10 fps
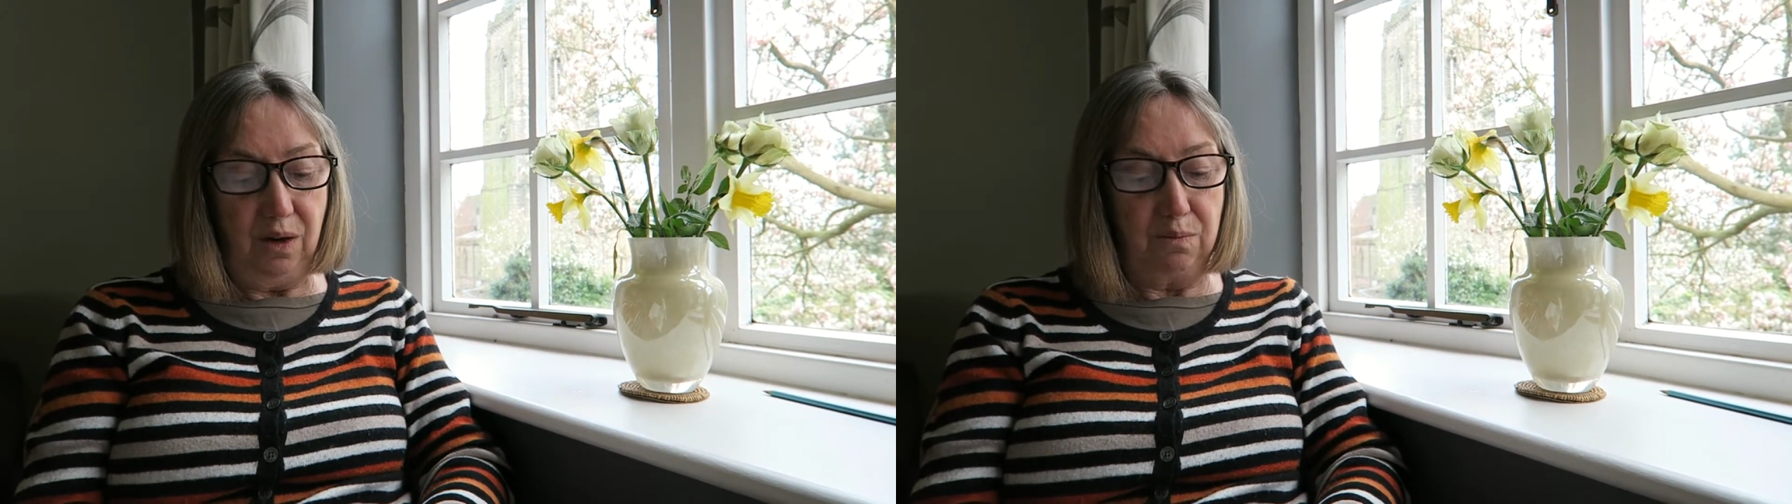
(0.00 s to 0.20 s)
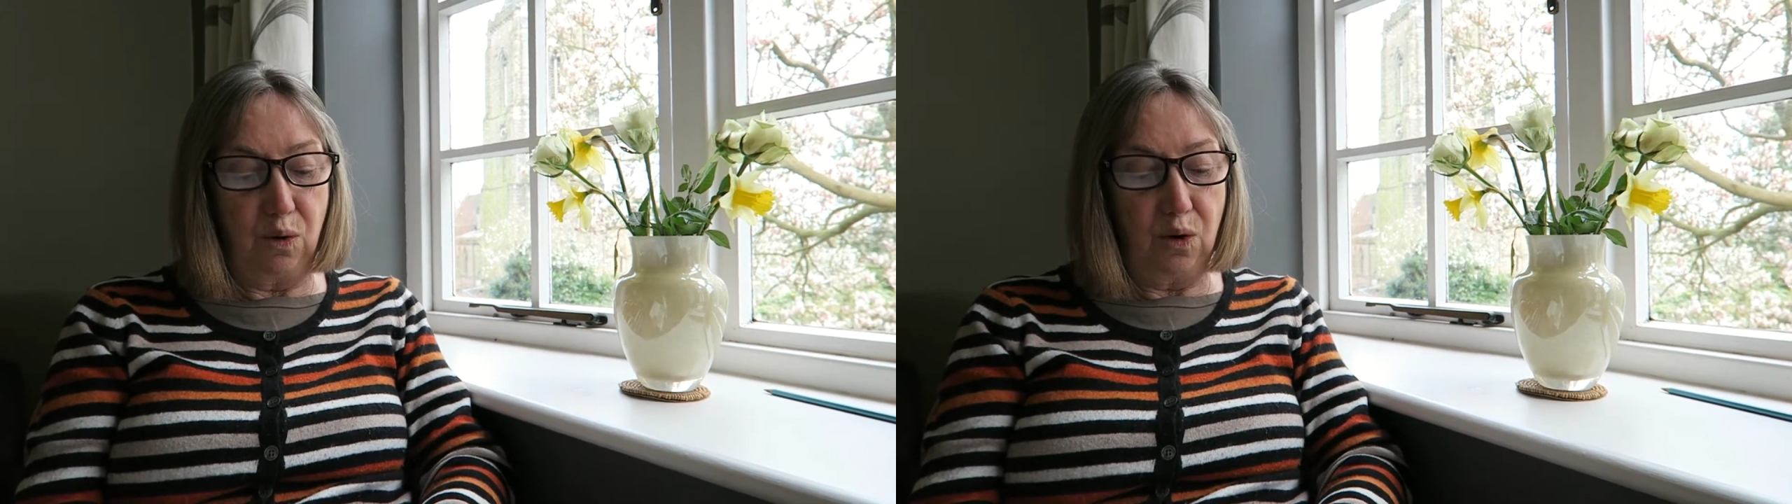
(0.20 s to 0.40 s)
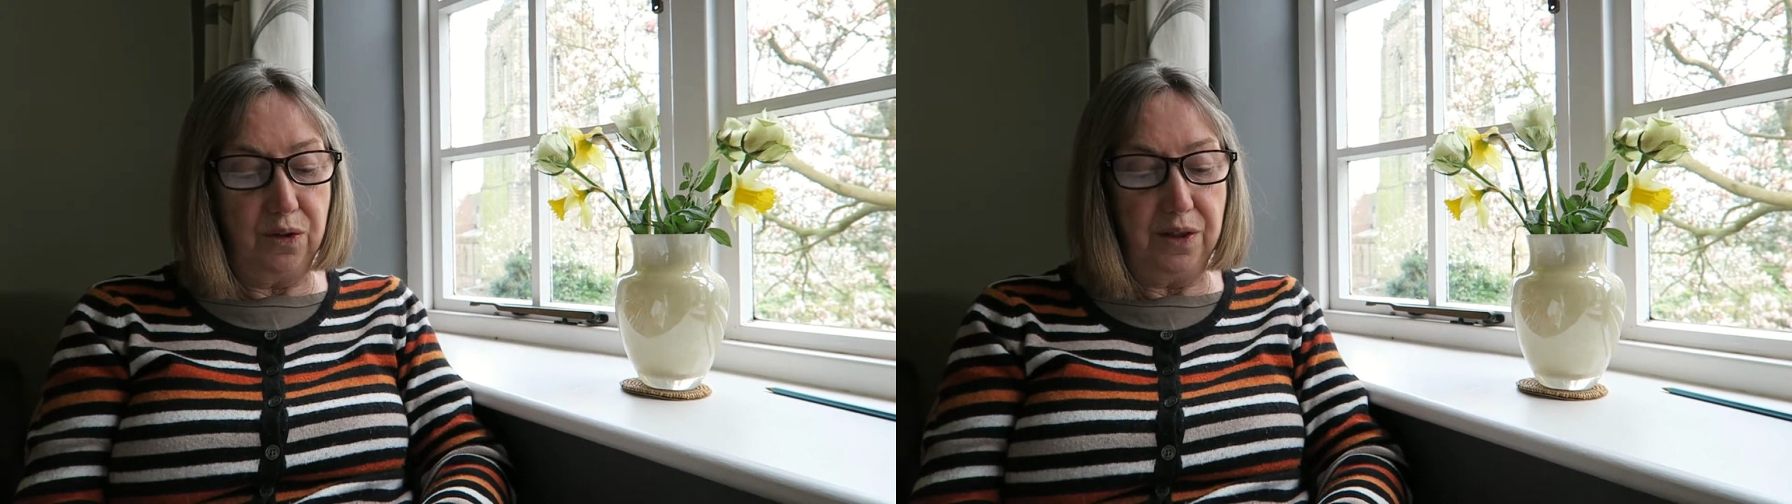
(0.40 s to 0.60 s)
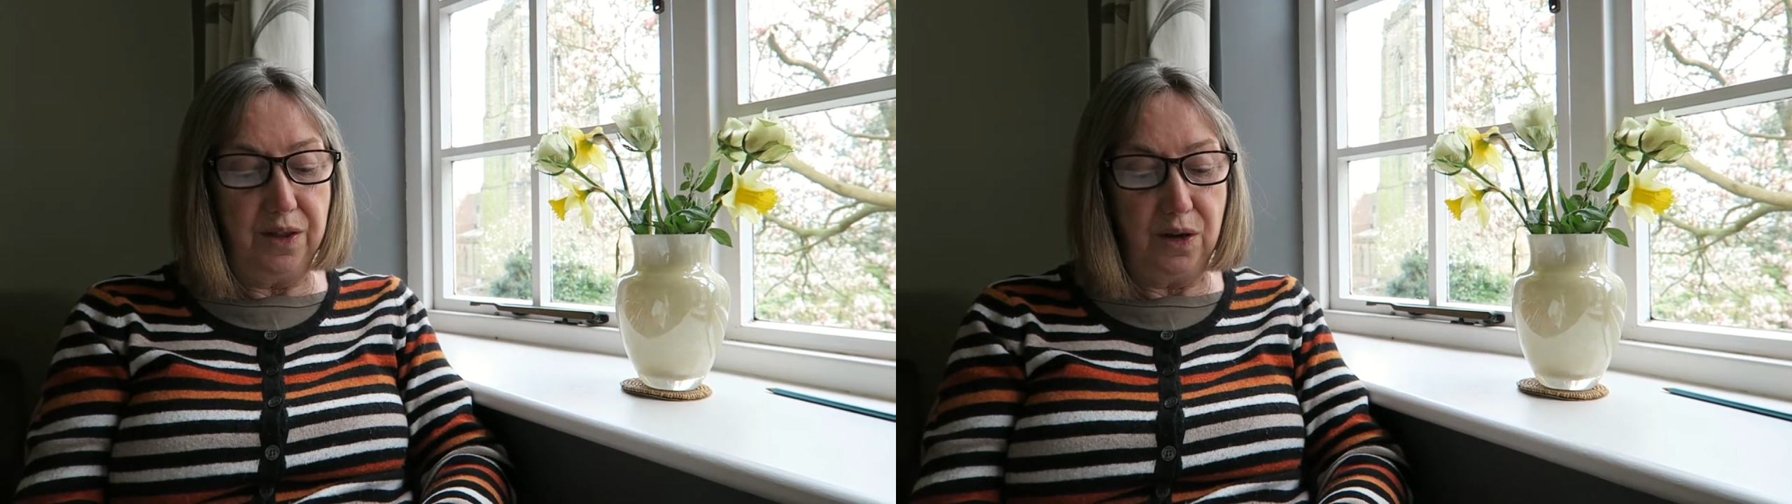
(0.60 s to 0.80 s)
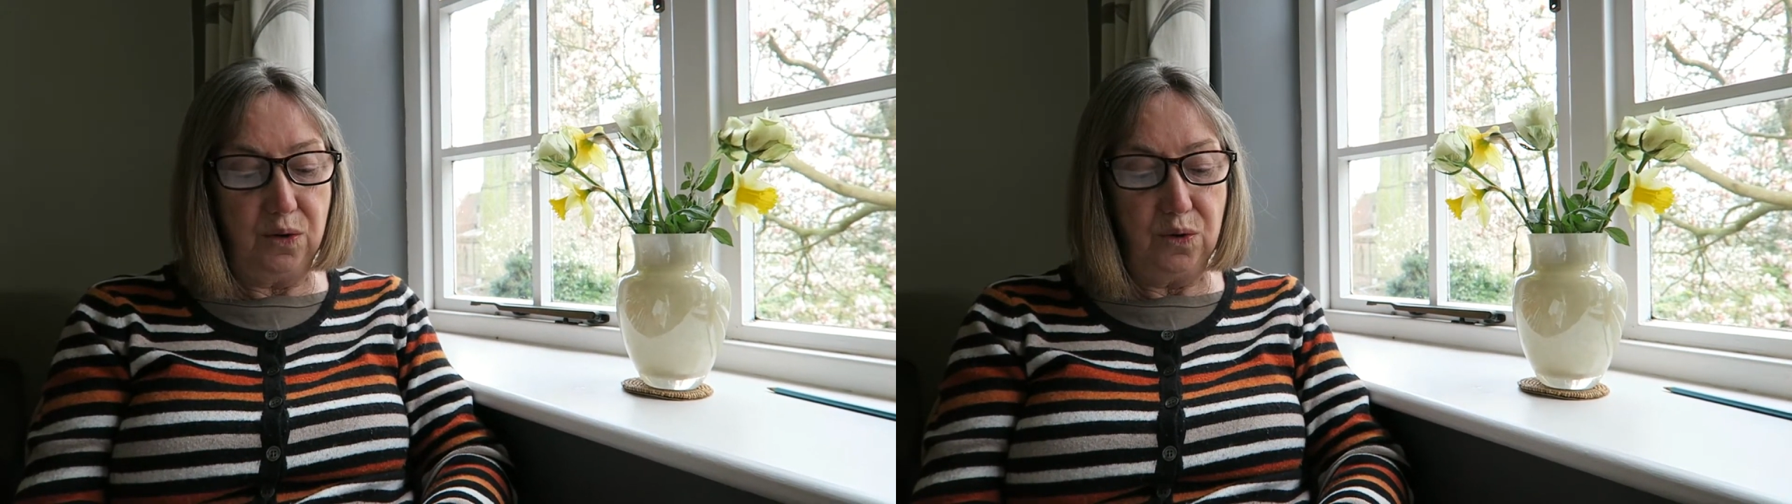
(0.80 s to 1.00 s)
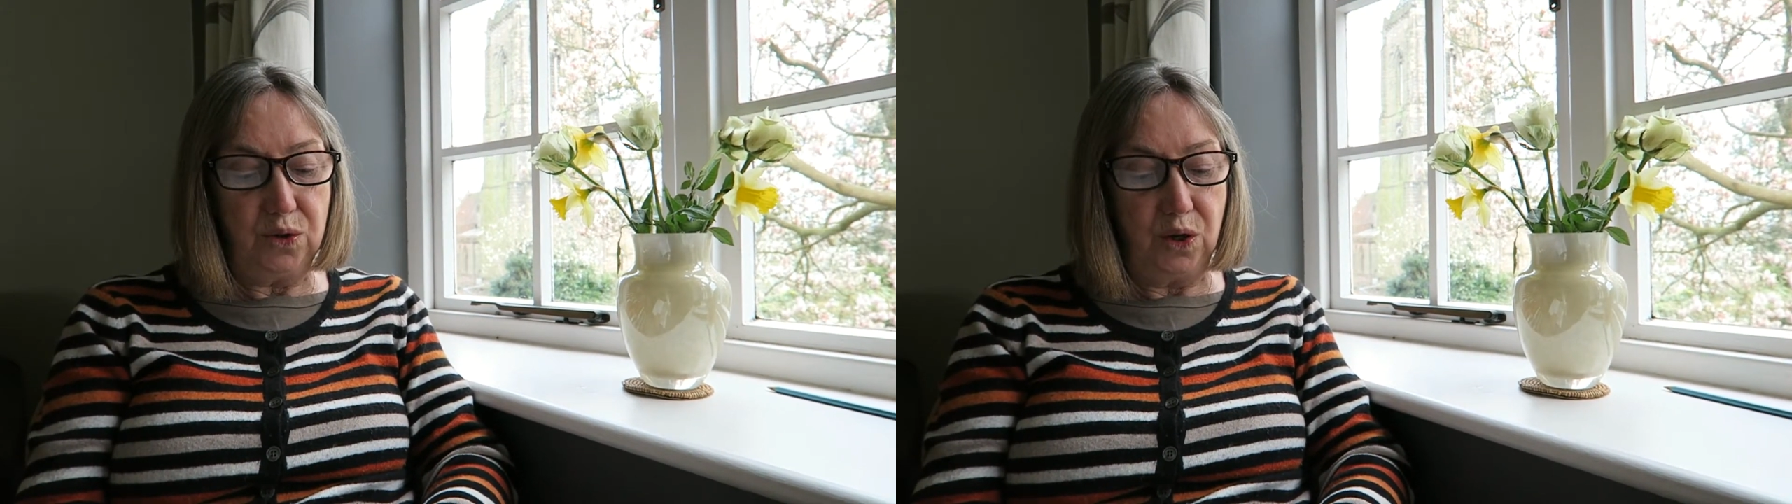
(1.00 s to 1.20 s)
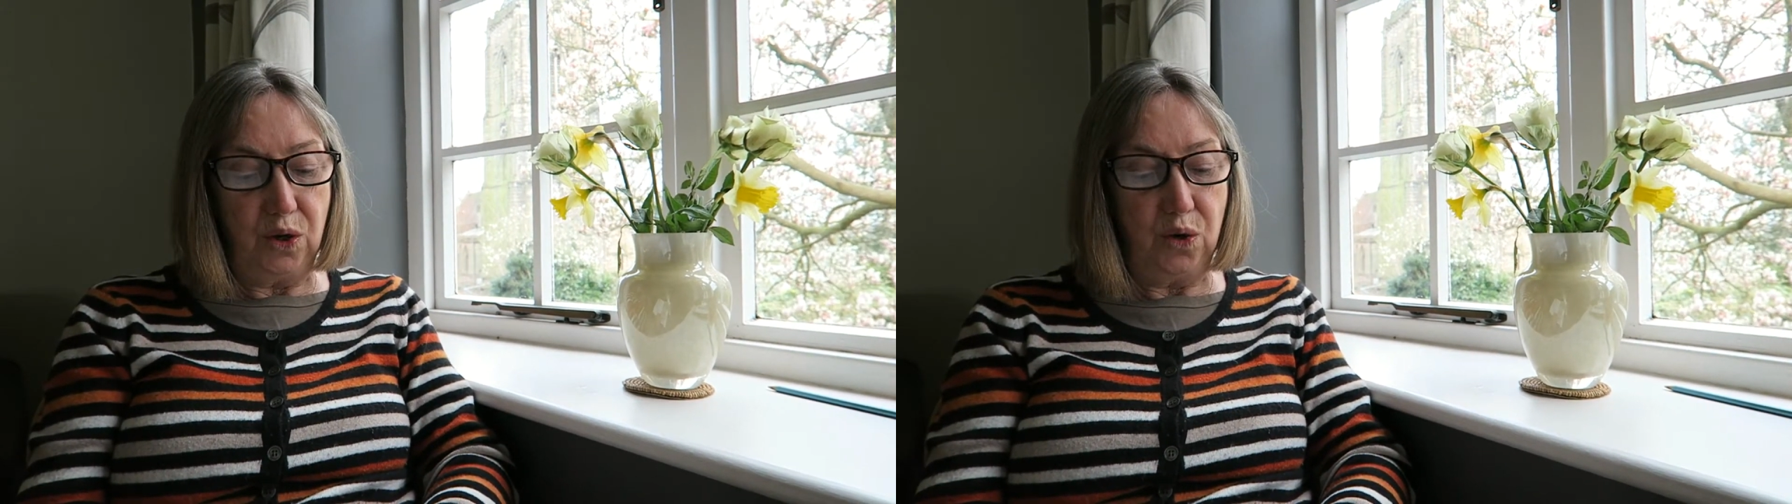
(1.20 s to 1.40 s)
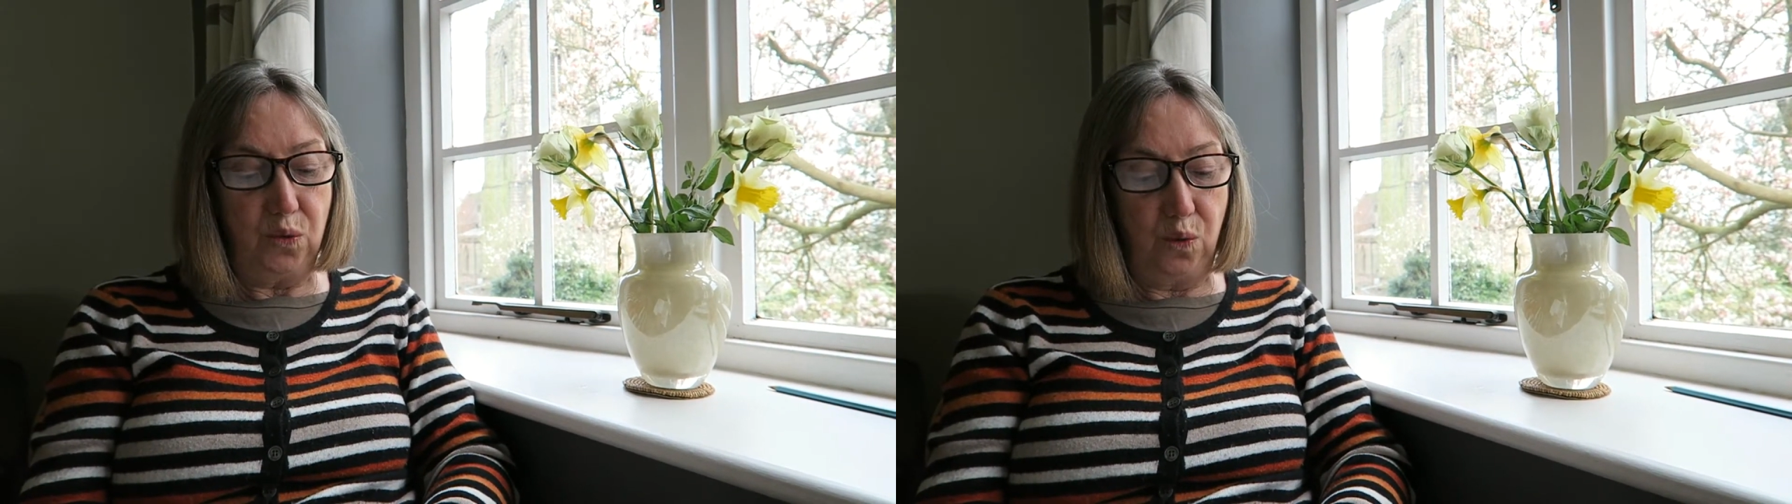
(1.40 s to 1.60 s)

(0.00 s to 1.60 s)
More than those who